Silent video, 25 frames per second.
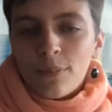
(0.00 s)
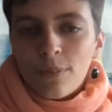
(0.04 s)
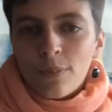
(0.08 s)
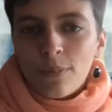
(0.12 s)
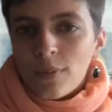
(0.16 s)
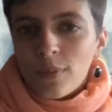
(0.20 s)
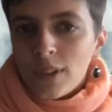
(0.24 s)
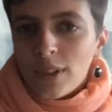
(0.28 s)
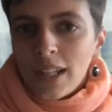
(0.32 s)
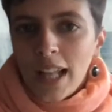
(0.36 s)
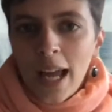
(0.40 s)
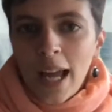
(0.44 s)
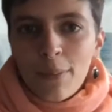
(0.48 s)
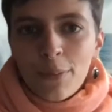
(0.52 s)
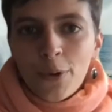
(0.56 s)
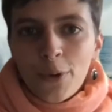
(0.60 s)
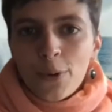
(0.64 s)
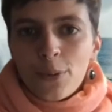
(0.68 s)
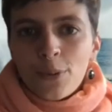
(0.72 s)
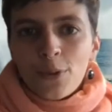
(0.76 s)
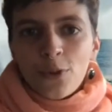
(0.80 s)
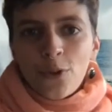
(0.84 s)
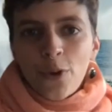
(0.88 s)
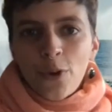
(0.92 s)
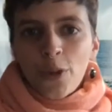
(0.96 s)
lab
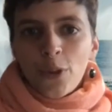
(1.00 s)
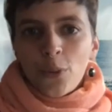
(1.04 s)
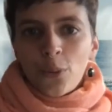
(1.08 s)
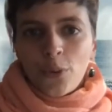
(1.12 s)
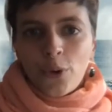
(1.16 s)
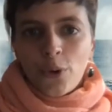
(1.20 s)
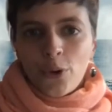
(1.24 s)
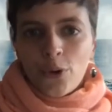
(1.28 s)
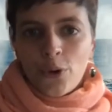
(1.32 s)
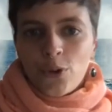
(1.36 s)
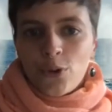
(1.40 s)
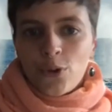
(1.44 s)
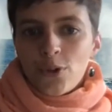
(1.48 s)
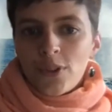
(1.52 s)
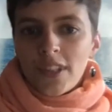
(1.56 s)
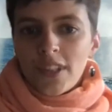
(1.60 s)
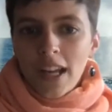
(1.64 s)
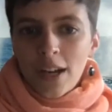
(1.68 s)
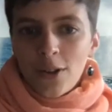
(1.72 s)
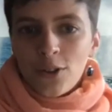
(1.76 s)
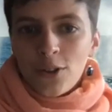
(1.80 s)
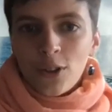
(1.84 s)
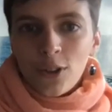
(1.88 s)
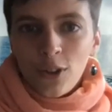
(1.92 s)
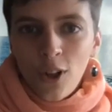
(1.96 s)
groups around the world use
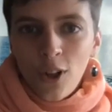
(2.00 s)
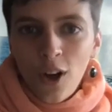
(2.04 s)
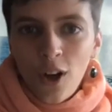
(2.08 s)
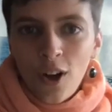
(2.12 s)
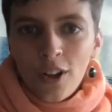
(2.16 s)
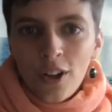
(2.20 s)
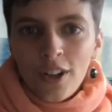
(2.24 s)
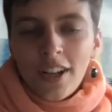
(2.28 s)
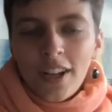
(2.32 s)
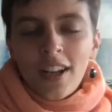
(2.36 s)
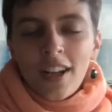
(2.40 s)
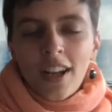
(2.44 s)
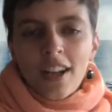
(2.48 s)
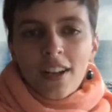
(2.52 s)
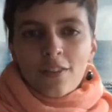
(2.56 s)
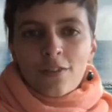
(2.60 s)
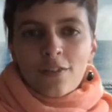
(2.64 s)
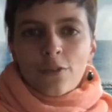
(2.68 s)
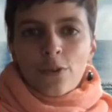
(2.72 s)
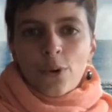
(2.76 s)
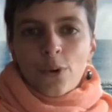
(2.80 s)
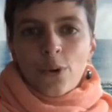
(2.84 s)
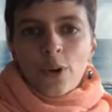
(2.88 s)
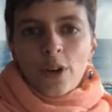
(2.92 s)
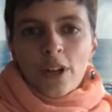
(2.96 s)
sound a lot
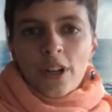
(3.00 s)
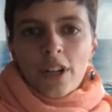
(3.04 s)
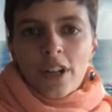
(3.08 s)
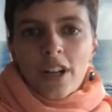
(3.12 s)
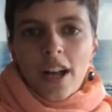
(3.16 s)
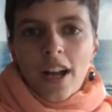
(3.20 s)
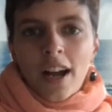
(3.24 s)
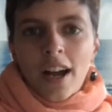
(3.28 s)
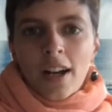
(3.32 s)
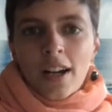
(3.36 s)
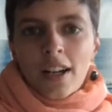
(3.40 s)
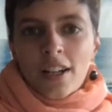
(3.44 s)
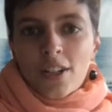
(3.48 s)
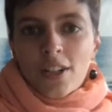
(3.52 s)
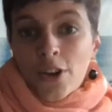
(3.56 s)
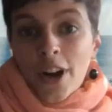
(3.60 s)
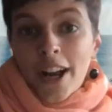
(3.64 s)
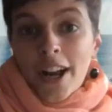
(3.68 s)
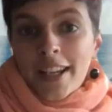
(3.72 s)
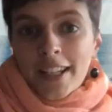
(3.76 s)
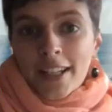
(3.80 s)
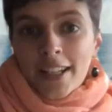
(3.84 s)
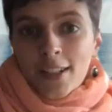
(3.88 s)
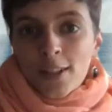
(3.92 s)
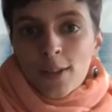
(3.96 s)
for
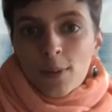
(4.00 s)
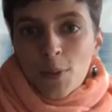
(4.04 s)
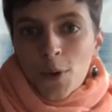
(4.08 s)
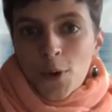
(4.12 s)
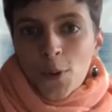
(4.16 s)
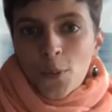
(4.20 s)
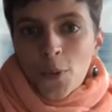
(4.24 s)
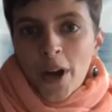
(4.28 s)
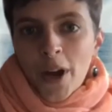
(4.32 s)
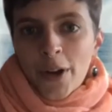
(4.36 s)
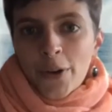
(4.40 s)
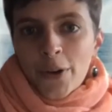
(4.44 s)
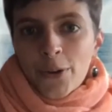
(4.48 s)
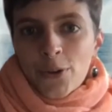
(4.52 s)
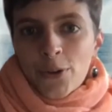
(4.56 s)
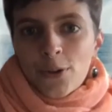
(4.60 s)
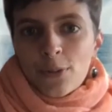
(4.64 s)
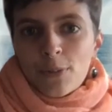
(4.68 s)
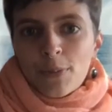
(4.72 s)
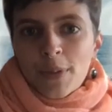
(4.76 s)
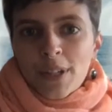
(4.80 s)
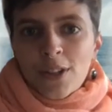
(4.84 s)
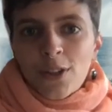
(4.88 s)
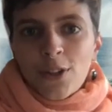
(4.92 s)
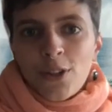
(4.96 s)
tracking sperm whales,
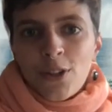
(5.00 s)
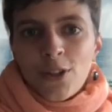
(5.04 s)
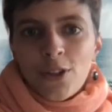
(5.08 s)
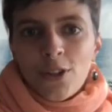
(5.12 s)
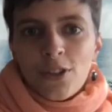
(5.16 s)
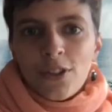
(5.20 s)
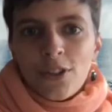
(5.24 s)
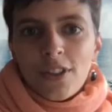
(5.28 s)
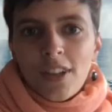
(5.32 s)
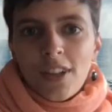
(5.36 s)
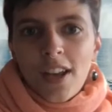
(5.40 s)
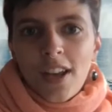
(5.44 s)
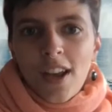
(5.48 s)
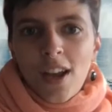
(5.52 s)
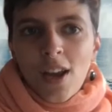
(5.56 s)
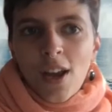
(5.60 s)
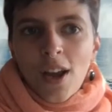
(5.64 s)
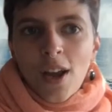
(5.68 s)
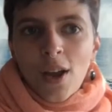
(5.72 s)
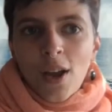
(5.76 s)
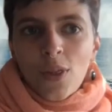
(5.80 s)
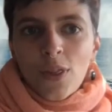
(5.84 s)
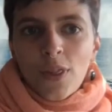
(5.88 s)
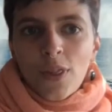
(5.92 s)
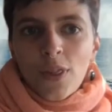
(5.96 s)
because
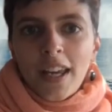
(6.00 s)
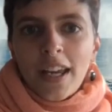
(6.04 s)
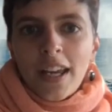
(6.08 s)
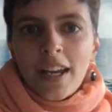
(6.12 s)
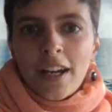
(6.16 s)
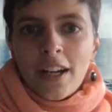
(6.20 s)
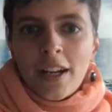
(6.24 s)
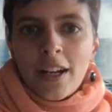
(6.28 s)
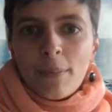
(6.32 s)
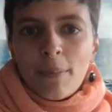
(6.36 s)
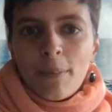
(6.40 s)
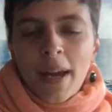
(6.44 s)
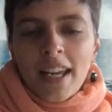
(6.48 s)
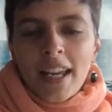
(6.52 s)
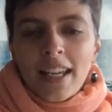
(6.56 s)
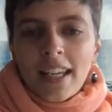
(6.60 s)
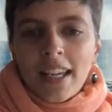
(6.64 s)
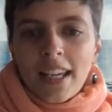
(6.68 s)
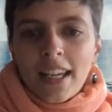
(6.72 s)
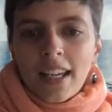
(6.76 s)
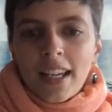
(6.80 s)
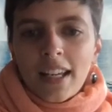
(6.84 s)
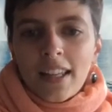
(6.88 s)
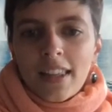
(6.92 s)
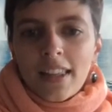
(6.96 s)
they're
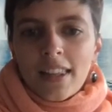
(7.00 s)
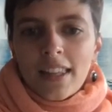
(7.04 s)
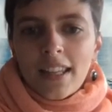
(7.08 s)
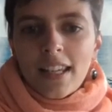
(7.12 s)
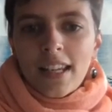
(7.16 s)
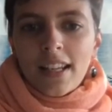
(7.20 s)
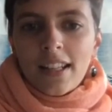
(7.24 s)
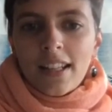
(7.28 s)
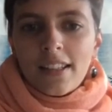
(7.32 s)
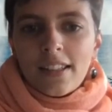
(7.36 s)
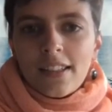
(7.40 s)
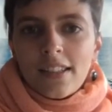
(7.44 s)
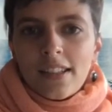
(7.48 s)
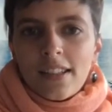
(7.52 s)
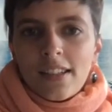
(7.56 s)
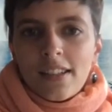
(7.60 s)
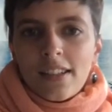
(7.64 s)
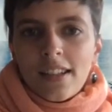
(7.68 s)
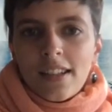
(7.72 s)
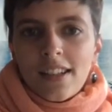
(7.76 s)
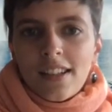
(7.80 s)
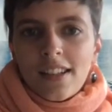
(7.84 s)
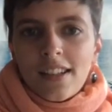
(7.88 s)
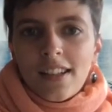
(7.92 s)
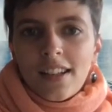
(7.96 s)
making these
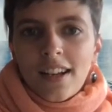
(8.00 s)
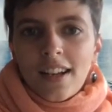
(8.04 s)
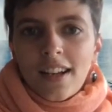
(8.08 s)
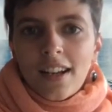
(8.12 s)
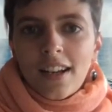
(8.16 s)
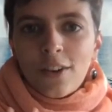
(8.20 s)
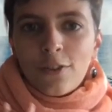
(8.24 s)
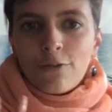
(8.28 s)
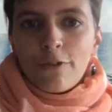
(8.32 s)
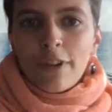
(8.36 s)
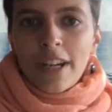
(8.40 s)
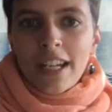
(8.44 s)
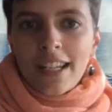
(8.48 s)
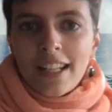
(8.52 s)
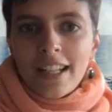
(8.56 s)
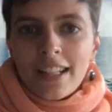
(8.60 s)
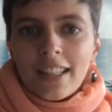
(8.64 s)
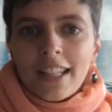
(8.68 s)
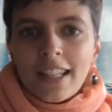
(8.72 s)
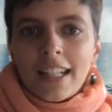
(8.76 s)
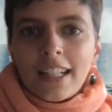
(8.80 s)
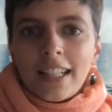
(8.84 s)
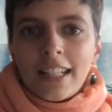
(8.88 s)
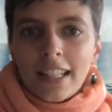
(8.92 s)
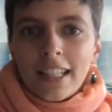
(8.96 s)

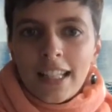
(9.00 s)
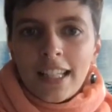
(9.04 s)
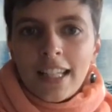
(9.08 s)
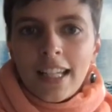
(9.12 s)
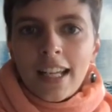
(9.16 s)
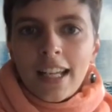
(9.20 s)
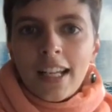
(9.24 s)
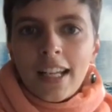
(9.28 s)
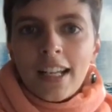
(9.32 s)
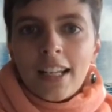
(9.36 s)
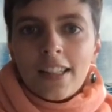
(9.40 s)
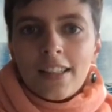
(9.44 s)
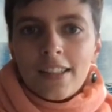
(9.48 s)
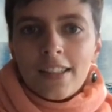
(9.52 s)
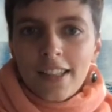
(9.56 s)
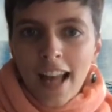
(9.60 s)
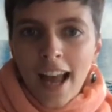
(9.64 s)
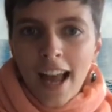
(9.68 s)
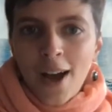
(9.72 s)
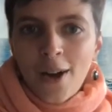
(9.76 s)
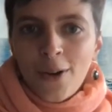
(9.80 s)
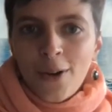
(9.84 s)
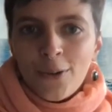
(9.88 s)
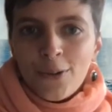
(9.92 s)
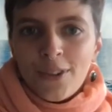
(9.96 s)
regular clicking
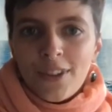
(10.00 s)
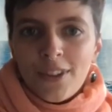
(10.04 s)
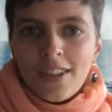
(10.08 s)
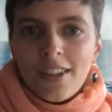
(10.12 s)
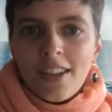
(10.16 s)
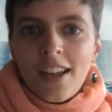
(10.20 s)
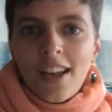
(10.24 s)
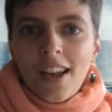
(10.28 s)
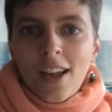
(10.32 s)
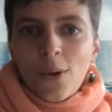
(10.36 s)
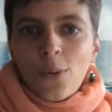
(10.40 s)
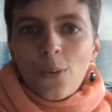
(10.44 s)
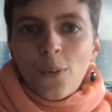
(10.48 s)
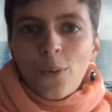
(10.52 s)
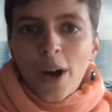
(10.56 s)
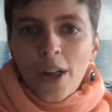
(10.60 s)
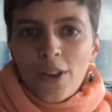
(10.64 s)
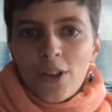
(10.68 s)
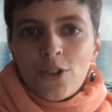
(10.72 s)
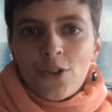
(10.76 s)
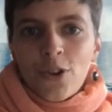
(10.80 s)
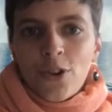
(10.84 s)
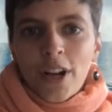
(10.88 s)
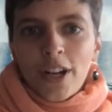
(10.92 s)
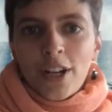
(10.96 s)
sounds while
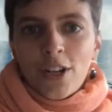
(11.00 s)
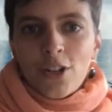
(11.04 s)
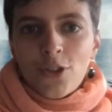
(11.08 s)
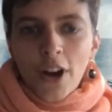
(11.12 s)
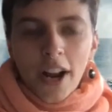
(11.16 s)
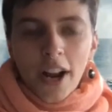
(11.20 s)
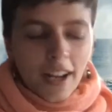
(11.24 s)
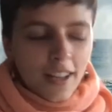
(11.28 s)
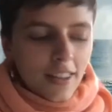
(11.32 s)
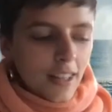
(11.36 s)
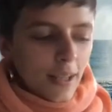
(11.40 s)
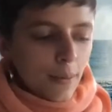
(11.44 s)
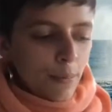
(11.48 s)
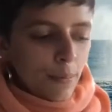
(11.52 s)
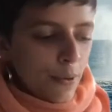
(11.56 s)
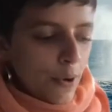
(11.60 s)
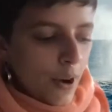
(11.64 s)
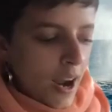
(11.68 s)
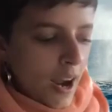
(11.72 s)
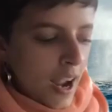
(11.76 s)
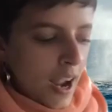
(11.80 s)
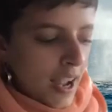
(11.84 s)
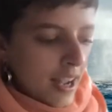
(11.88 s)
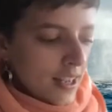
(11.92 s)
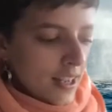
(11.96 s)
they're trying to track their
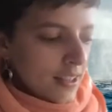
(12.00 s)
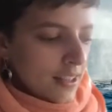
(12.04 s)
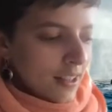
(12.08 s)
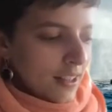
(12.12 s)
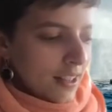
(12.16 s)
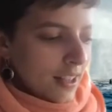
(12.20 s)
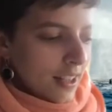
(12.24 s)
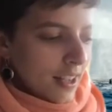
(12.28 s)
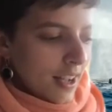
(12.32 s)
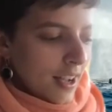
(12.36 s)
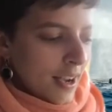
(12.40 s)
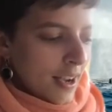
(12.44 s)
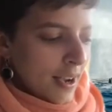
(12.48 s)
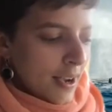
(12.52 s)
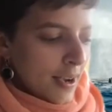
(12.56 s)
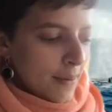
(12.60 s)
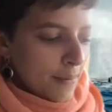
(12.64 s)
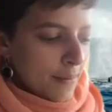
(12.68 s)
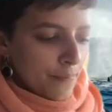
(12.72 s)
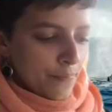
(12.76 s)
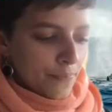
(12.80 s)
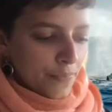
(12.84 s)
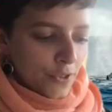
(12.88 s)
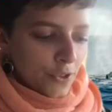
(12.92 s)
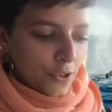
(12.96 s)
prey.
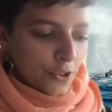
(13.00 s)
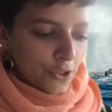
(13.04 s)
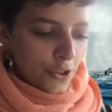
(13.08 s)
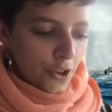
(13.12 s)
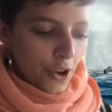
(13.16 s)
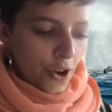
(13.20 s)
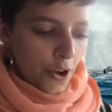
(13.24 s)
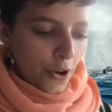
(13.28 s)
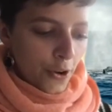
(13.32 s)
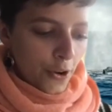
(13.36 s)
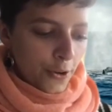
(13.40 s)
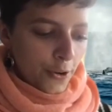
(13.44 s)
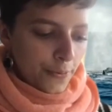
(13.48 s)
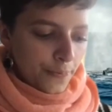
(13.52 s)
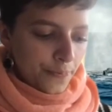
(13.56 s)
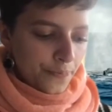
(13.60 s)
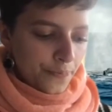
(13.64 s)
So